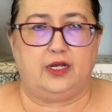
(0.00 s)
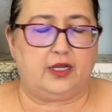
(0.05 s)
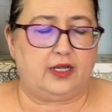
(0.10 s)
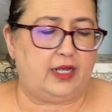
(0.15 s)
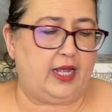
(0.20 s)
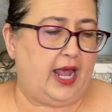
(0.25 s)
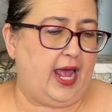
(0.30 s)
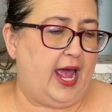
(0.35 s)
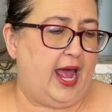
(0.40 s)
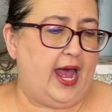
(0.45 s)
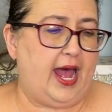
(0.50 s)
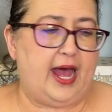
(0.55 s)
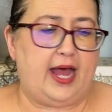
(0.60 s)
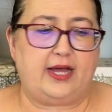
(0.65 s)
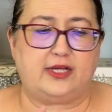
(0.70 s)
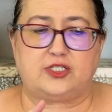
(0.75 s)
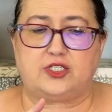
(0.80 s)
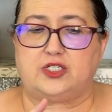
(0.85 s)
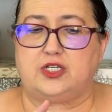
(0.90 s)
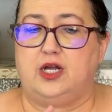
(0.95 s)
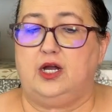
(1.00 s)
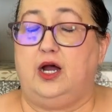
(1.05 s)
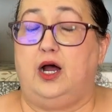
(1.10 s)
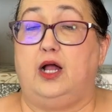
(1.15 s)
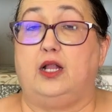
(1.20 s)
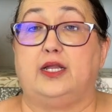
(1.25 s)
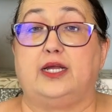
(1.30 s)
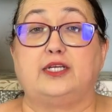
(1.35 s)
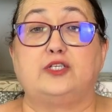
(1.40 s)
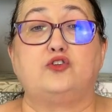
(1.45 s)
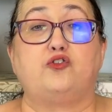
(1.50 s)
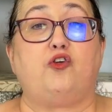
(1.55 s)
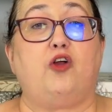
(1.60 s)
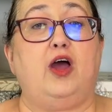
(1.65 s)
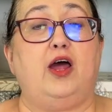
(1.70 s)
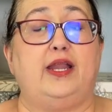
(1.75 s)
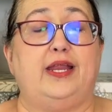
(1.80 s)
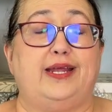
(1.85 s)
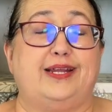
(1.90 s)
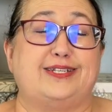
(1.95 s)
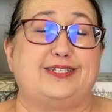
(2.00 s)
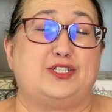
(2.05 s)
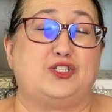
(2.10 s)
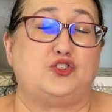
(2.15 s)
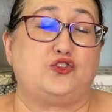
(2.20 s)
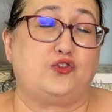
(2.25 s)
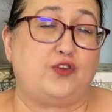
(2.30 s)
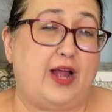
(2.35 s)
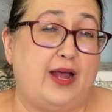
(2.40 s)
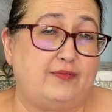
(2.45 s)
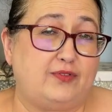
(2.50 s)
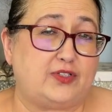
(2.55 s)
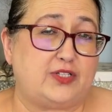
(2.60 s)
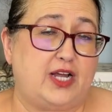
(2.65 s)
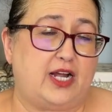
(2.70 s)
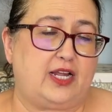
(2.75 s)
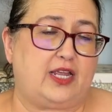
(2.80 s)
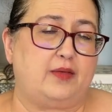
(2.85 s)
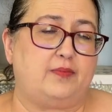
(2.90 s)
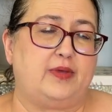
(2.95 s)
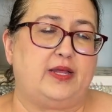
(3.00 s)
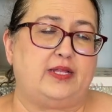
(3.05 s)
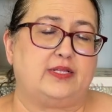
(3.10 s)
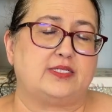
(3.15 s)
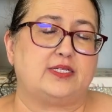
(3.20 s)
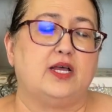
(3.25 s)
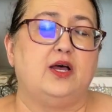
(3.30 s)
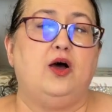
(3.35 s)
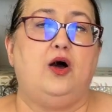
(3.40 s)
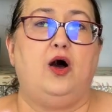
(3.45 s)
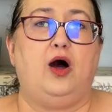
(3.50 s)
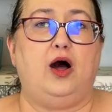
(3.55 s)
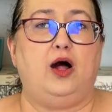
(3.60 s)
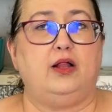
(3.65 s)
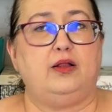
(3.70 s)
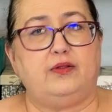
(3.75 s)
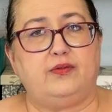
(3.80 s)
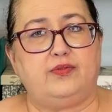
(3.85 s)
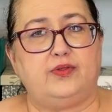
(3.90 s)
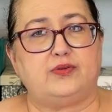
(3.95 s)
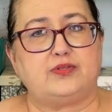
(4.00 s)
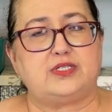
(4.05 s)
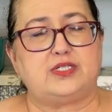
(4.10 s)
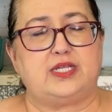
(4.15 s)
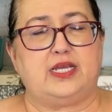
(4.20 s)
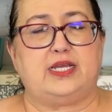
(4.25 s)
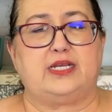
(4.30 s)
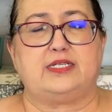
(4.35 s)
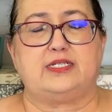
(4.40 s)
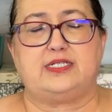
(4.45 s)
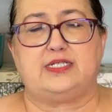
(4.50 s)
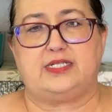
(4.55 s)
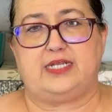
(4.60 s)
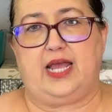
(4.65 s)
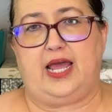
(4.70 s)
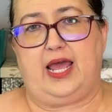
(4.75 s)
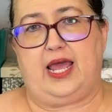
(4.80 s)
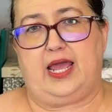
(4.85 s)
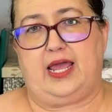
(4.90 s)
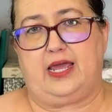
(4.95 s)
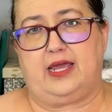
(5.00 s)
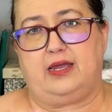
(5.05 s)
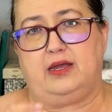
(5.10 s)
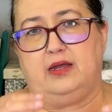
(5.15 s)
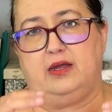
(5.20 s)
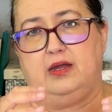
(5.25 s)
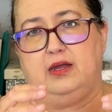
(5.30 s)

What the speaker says: cash, electronics, travel documents, all of those things stay